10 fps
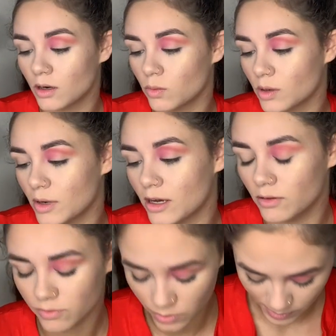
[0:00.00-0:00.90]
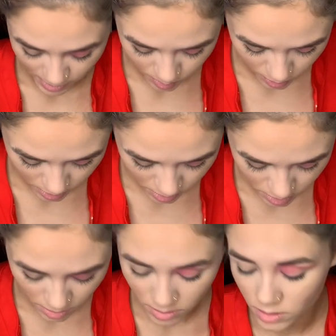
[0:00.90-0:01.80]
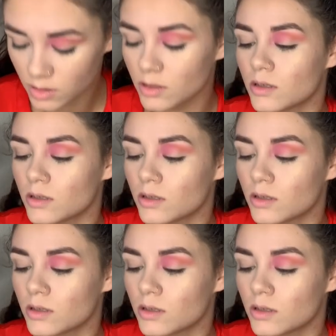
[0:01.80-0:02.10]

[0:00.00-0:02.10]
on one of my e.l.f. crease brushes,